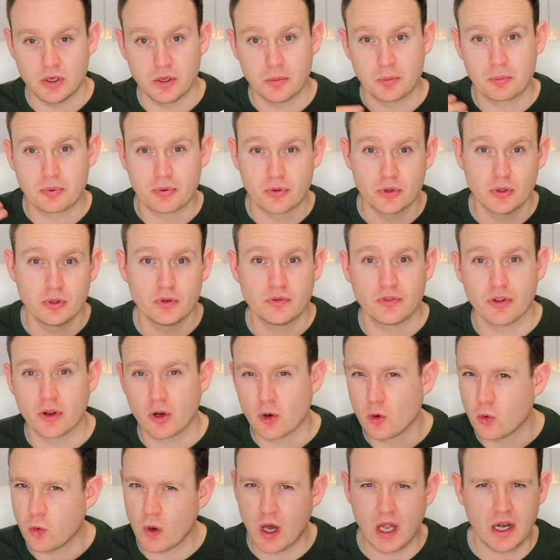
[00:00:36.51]
improve the
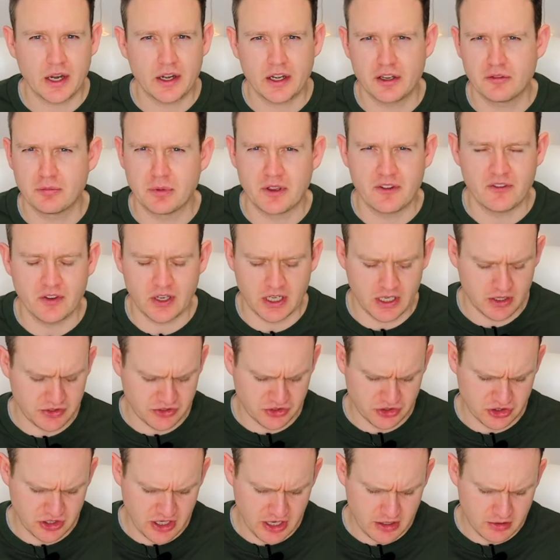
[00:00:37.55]
quality of my videos
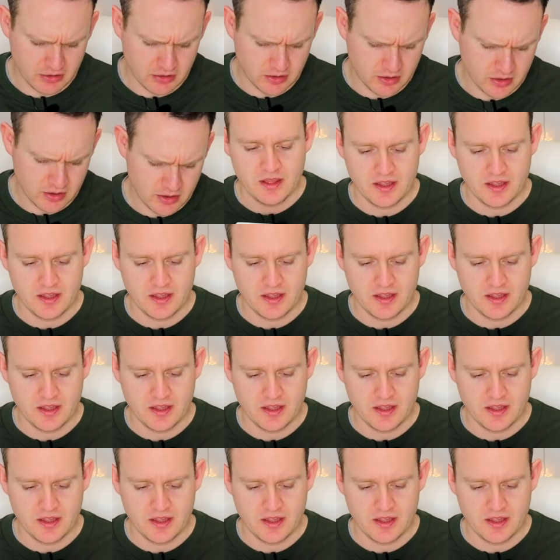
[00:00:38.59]
in general.